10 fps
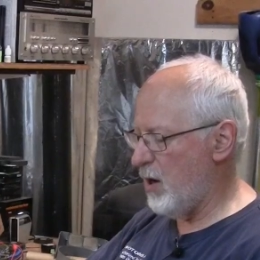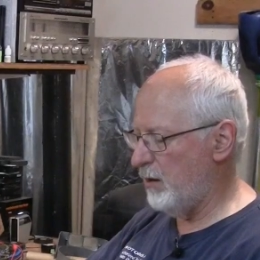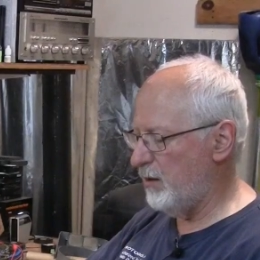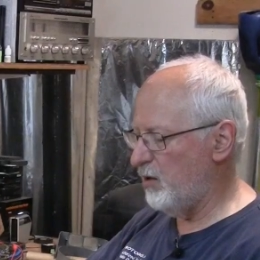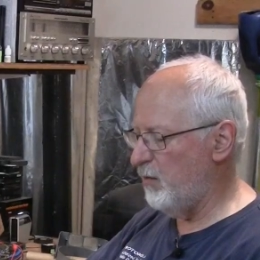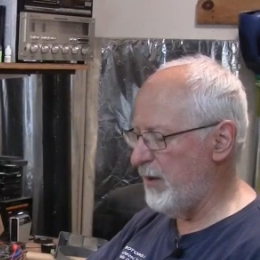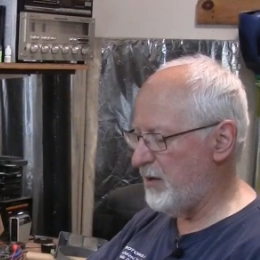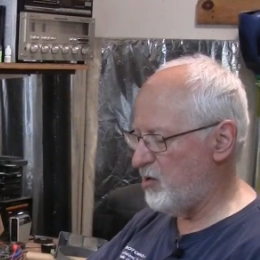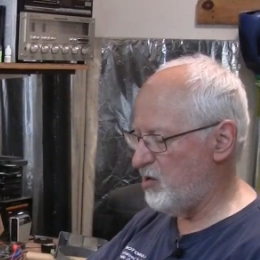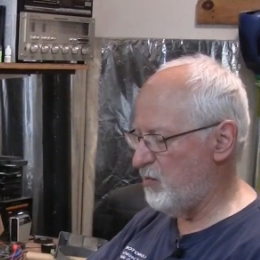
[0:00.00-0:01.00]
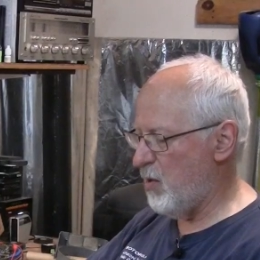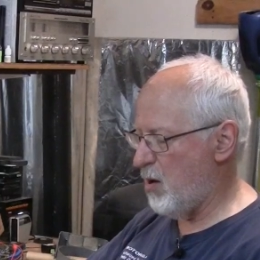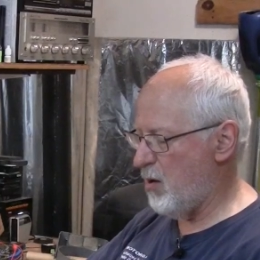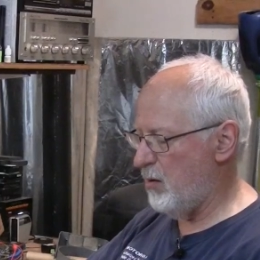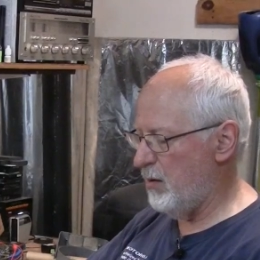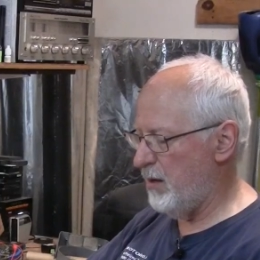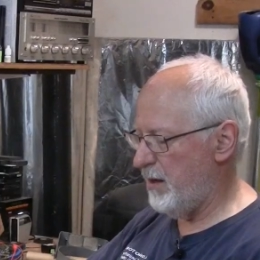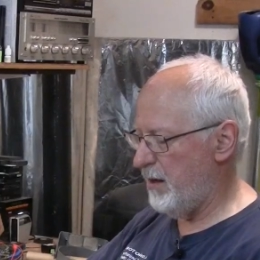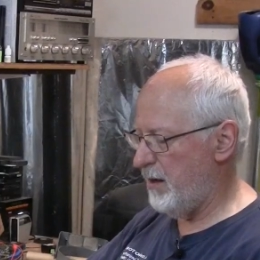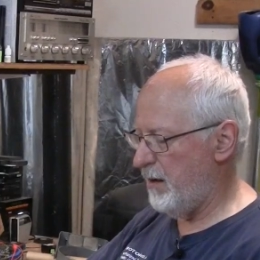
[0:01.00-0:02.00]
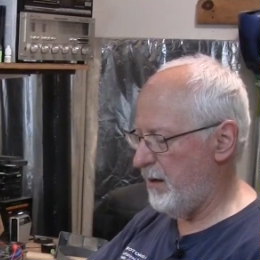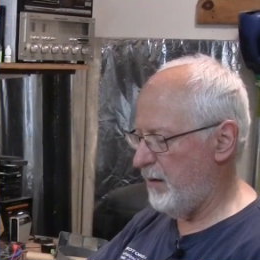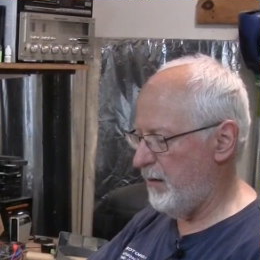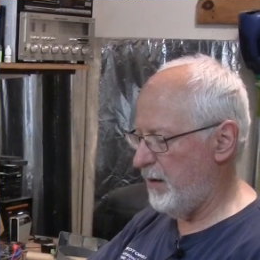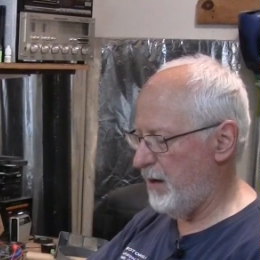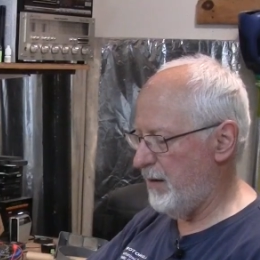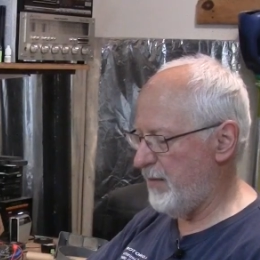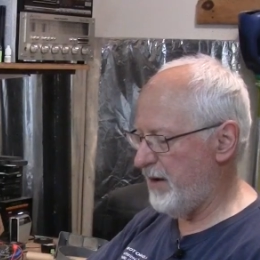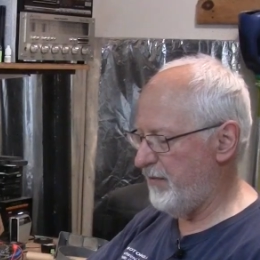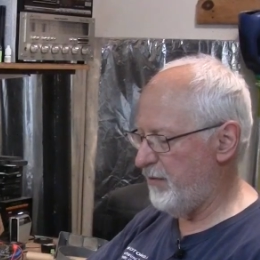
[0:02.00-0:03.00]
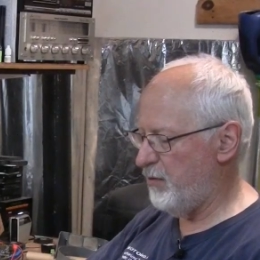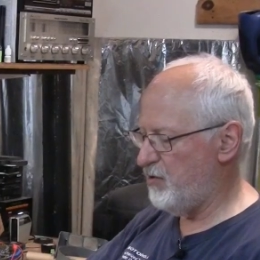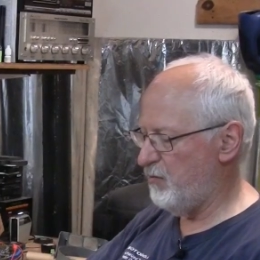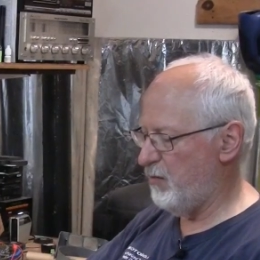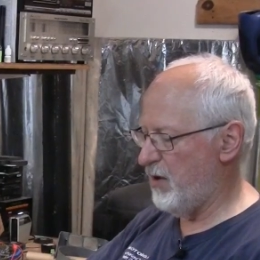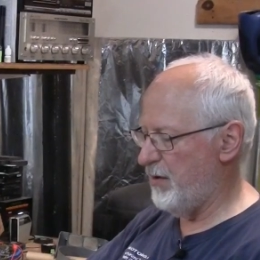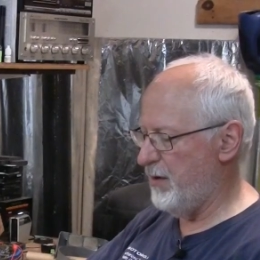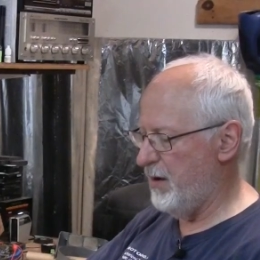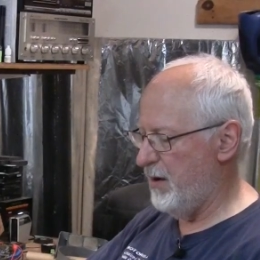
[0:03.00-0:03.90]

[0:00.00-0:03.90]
a little bit small on my first run.